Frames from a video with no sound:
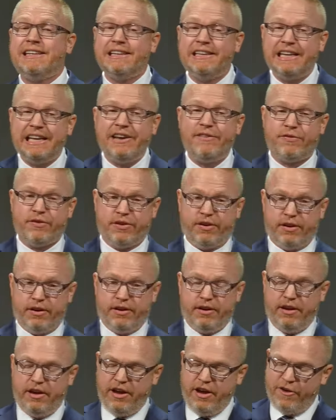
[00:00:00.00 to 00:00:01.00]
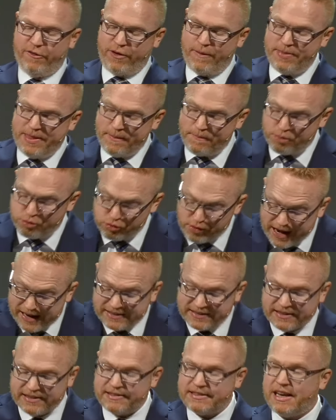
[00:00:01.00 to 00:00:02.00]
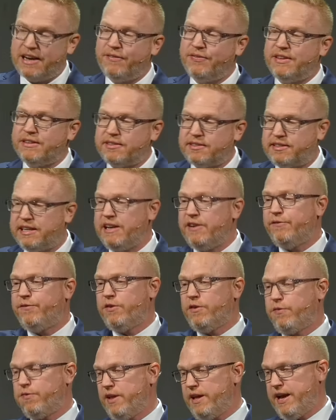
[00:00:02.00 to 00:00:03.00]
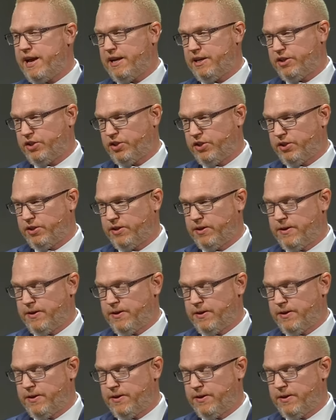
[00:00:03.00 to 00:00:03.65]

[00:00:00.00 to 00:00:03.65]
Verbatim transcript: delivered from the presence of the sinful flesh.